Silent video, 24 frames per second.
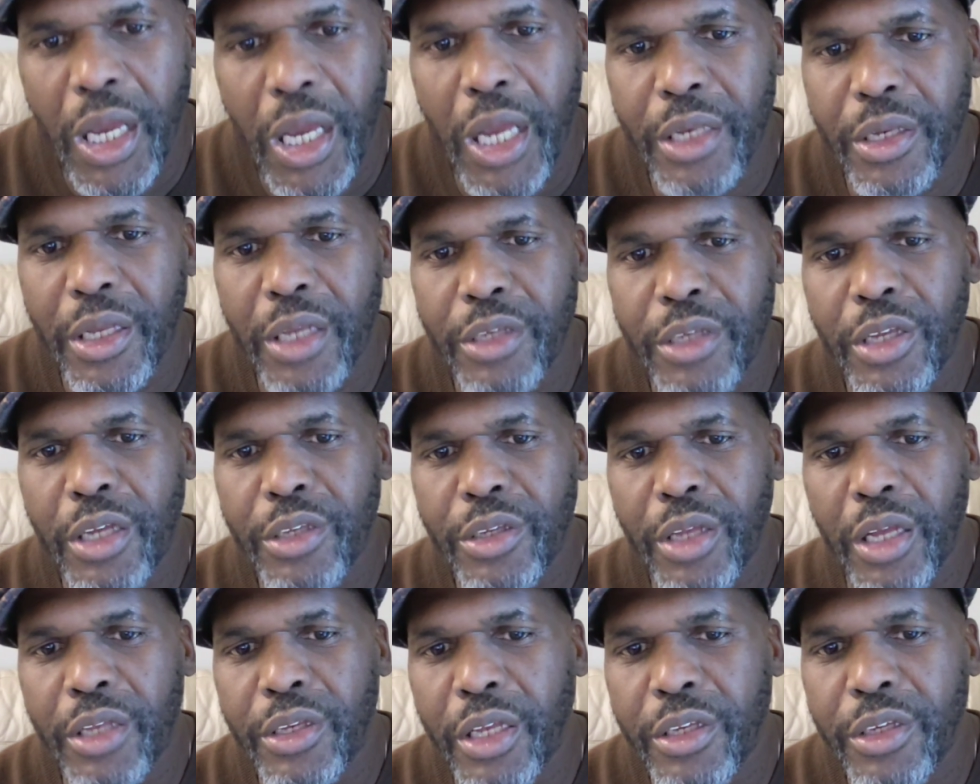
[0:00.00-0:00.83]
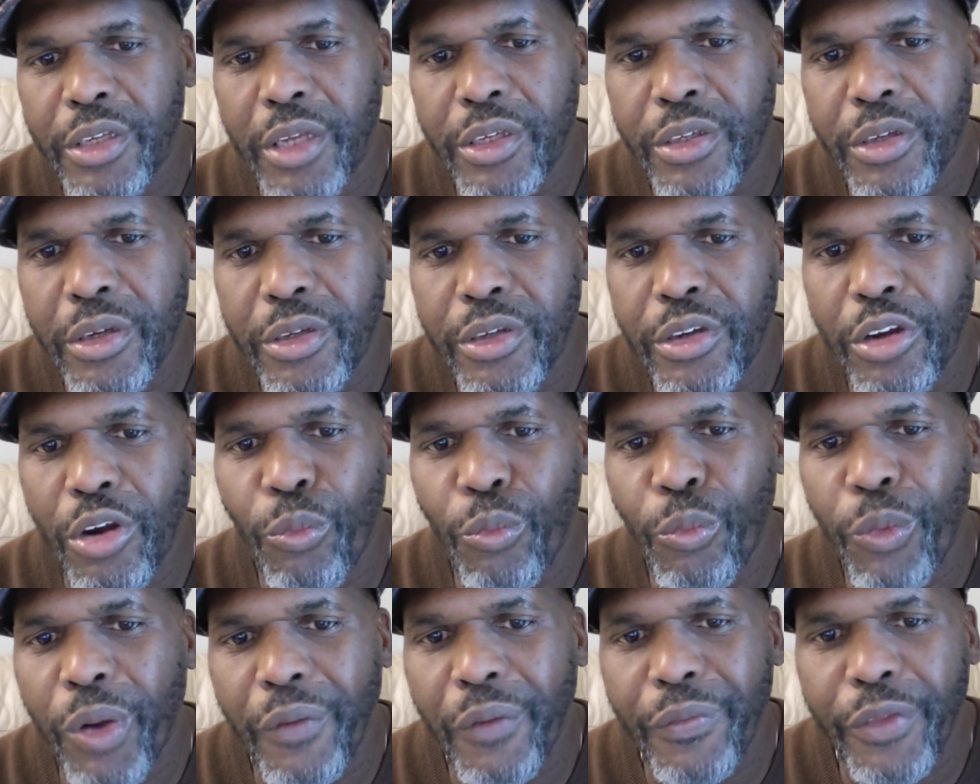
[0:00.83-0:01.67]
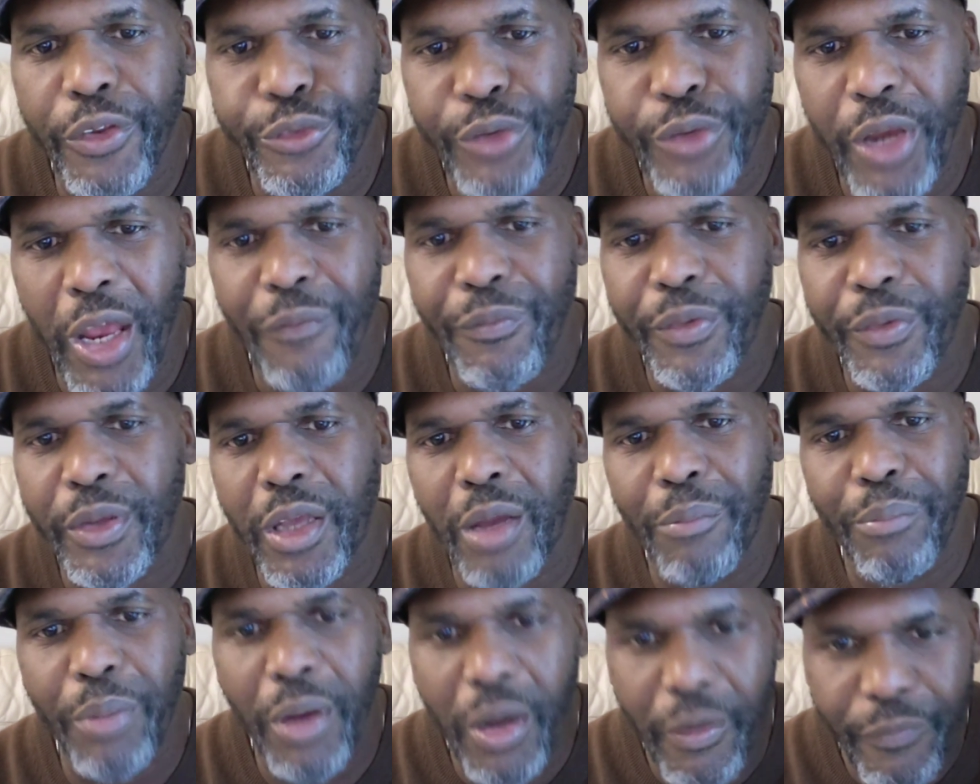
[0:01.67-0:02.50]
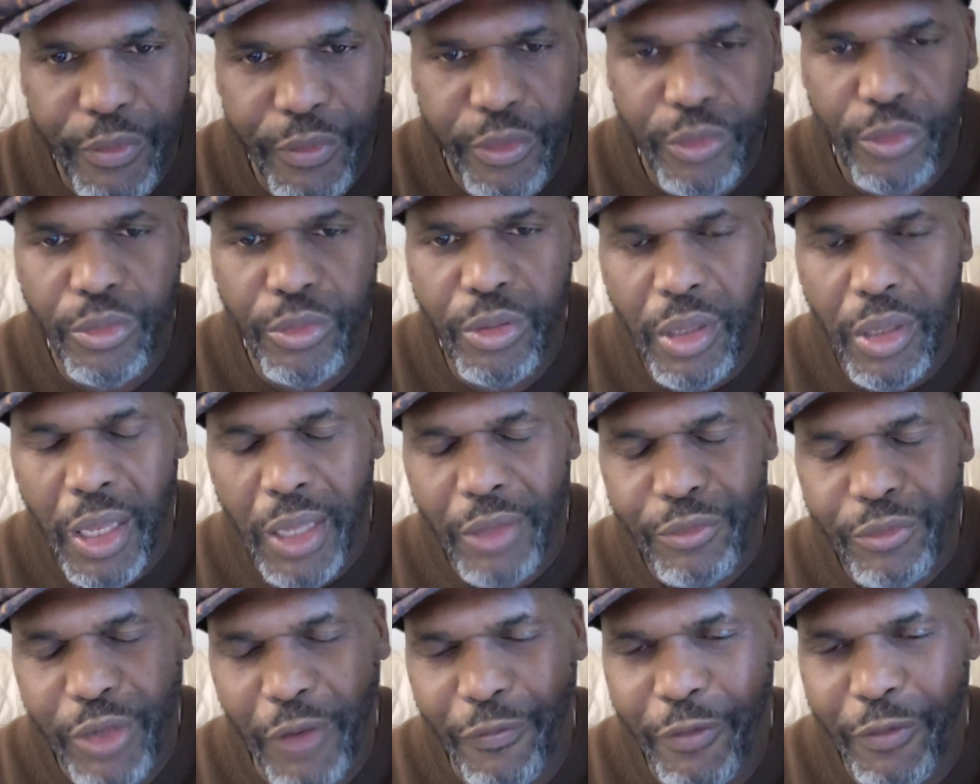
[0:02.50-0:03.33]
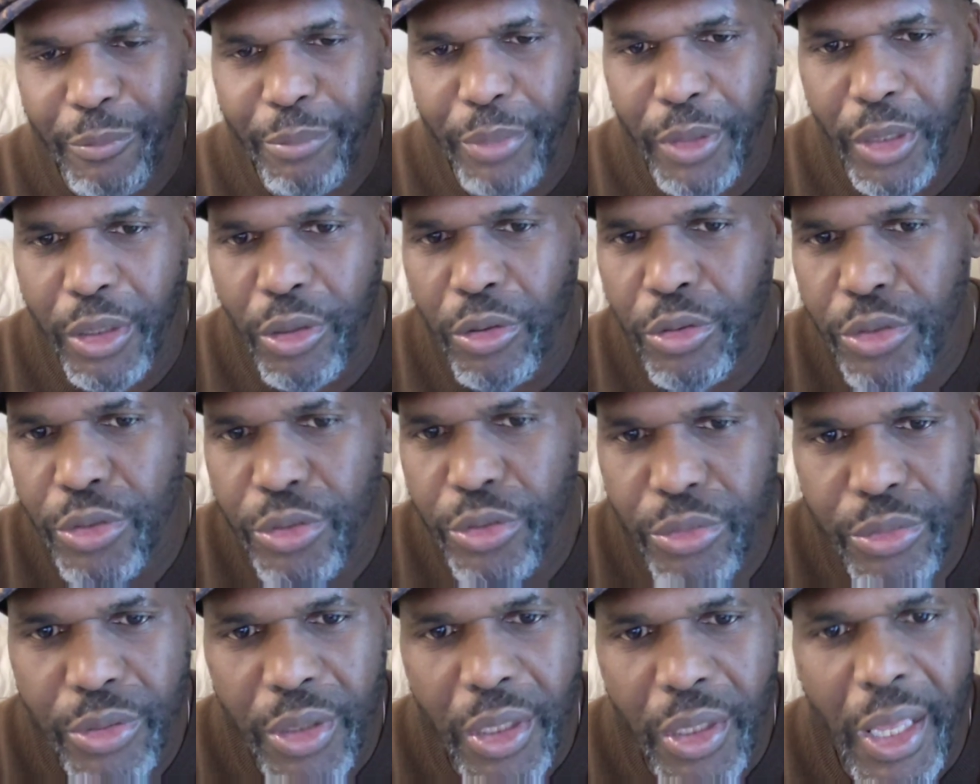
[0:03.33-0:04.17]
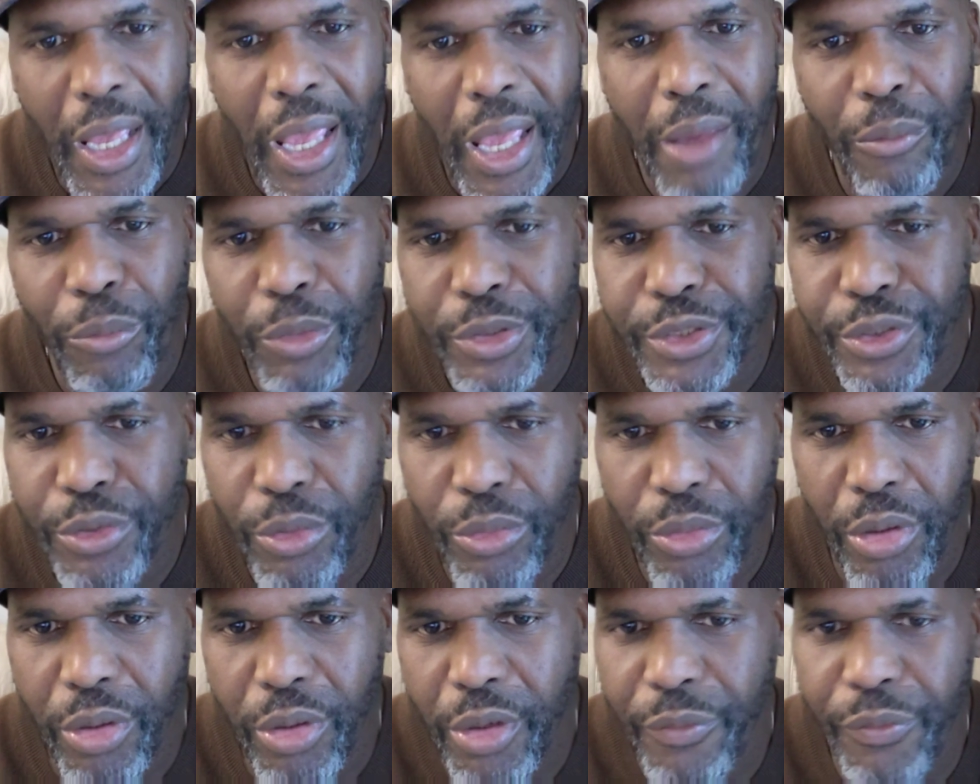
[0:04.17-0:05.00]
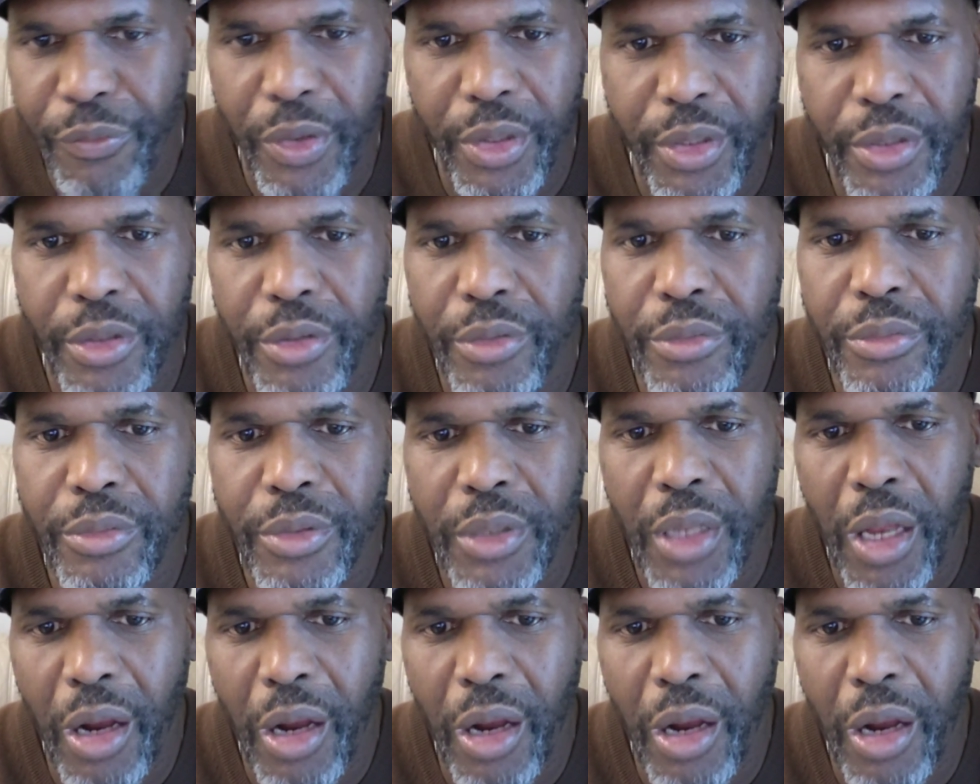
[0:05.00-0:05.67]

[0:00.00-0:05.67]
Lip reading: and you're aware of the traffic above you, traffic below you, and what's going on in front of you.